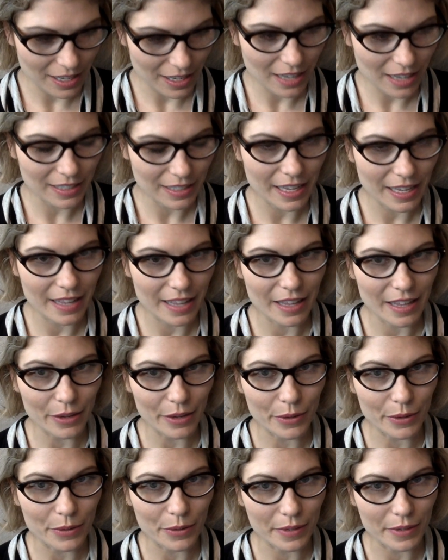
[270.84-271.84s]
not saying that
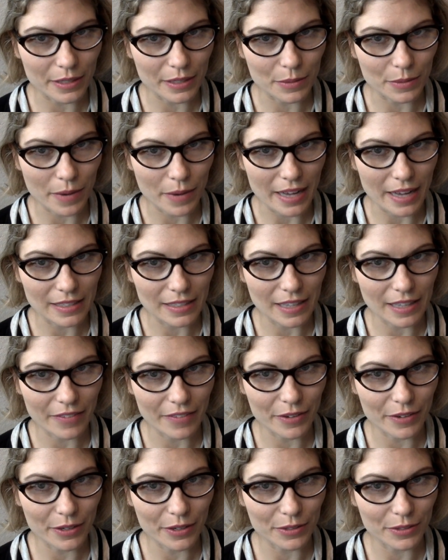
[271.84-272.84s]
you don't need to rest
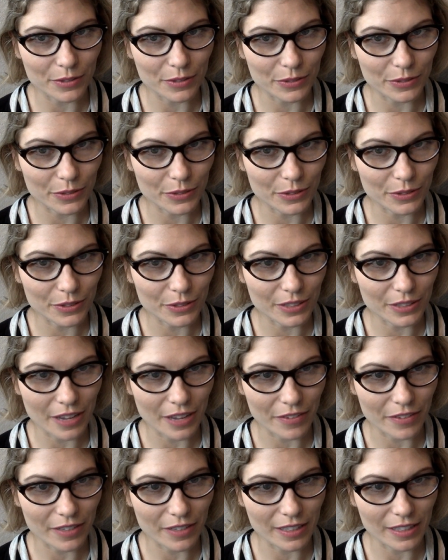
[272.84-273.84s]
ever. You
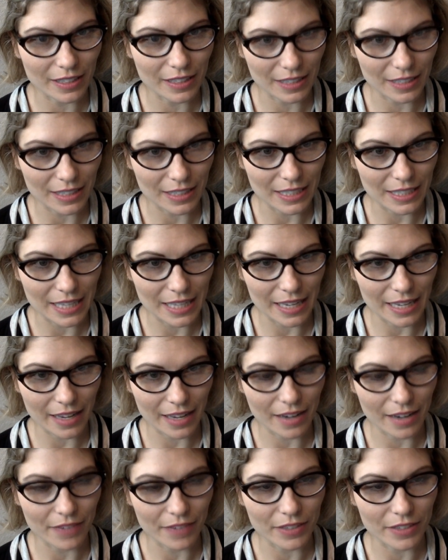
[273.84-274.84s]
definitely need to take
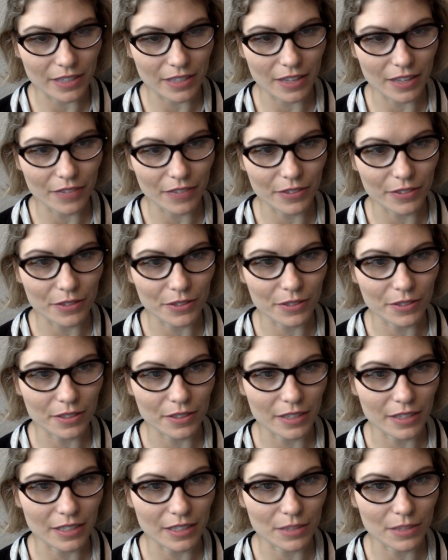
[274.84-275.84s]
care of yourself. You don't
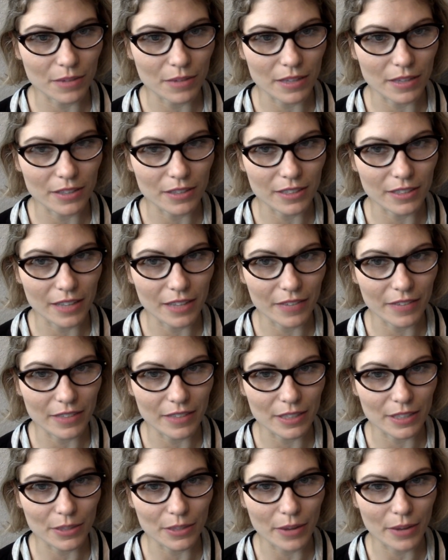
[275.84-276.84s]
need to run yourself
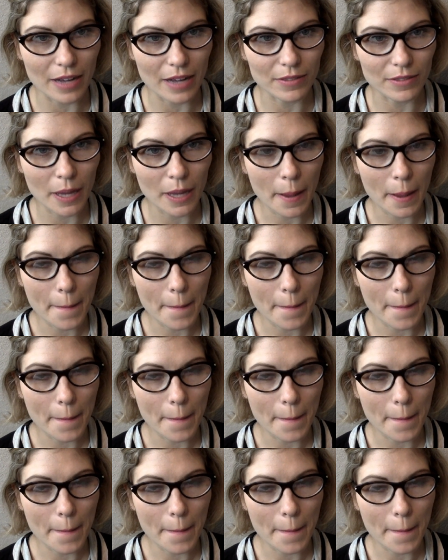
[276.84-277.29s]
into the ground.